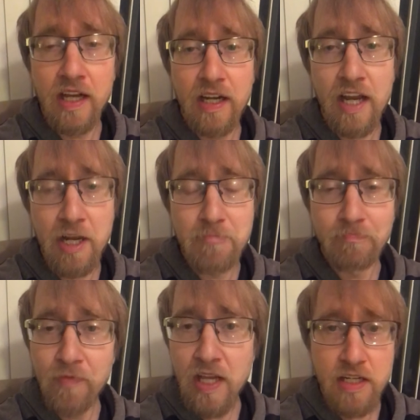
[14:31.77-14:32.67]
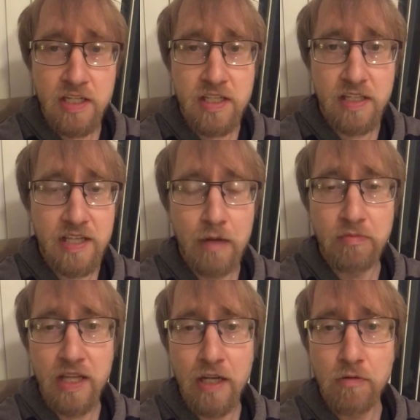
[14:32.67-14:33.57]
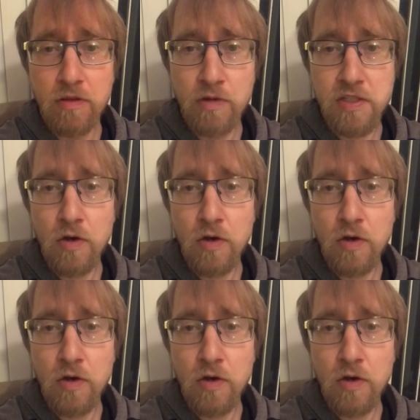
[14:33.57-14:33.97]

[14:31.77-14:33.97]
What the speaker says: And again, just the same thing with what's